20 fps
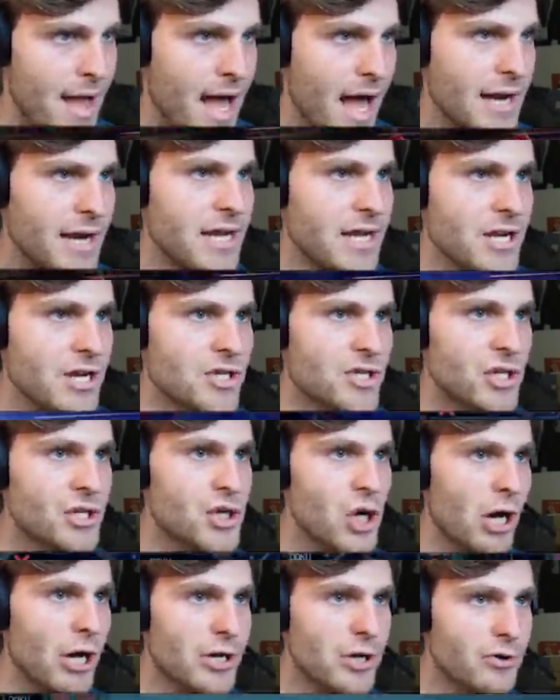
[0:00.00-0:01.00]
and he's a
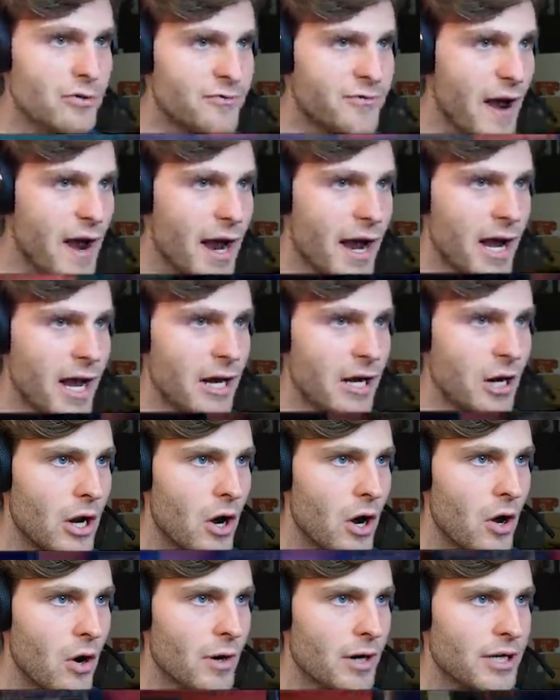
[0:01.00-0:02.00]
jolly good
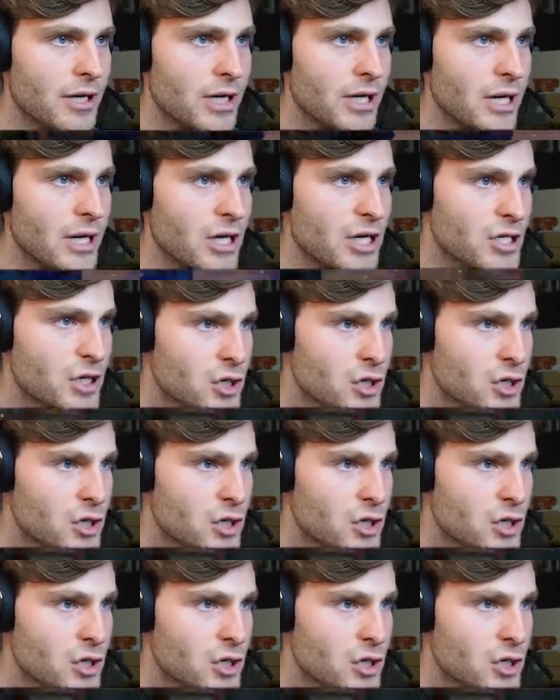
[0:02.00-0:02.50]
fellow, and he's